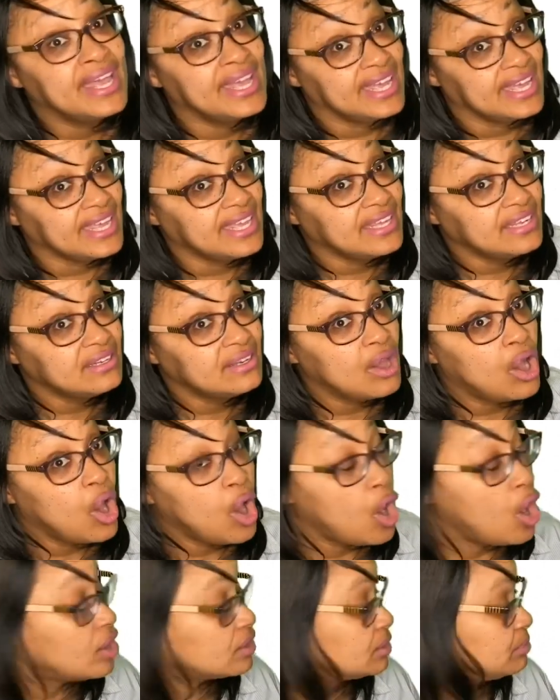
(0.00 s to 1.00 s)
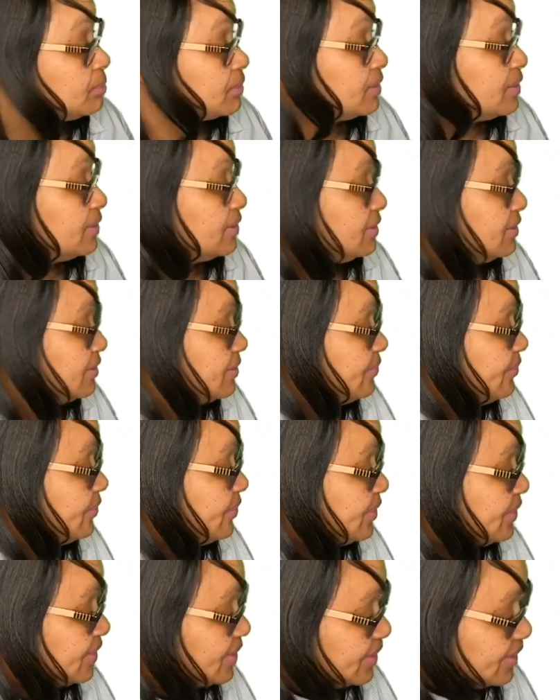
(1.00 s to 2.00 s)
inaudible.
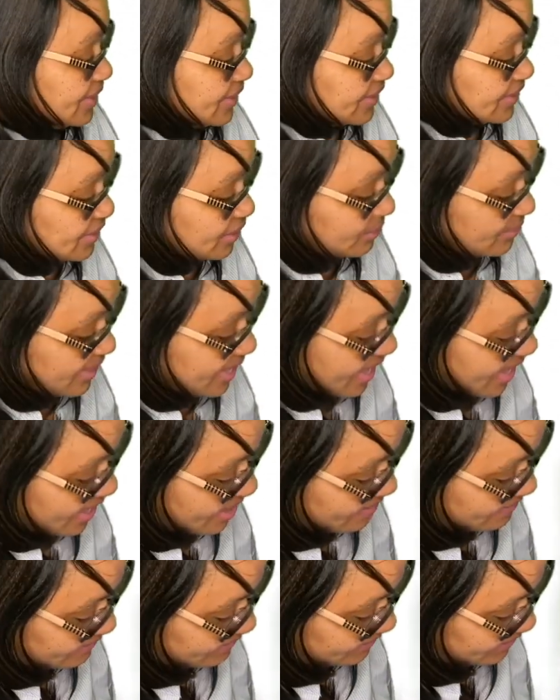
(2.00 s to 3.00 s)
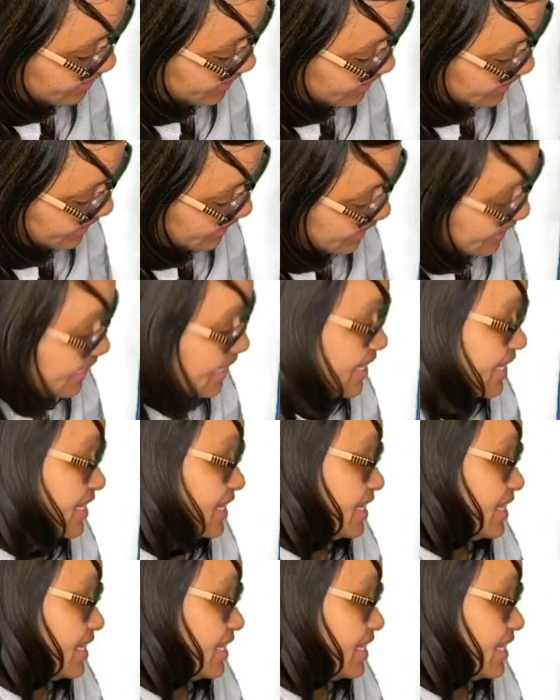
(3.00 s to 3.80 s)
So we have in,